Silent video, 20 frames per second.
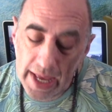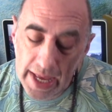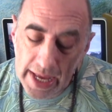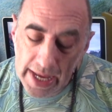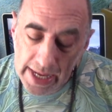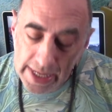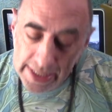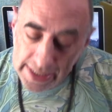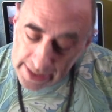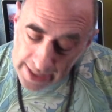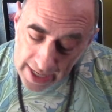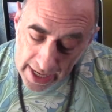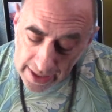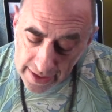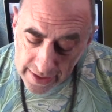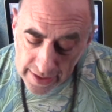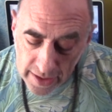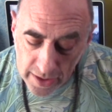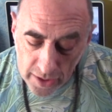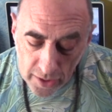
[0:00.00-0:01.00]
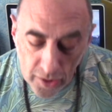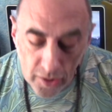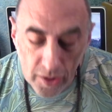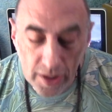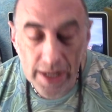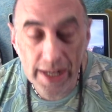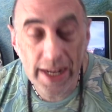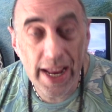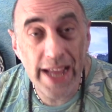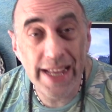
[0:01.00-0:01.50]
It does
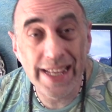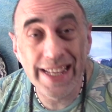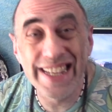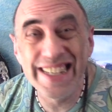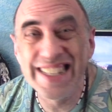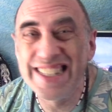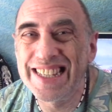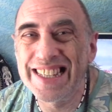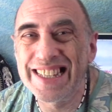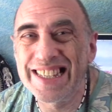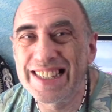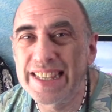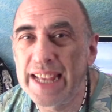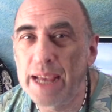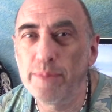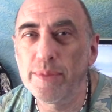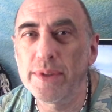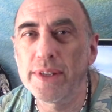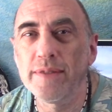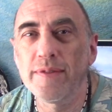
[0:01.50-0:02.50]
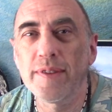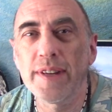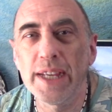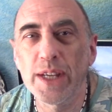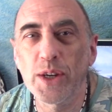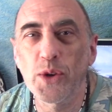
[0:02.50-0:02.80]
look like a deceptively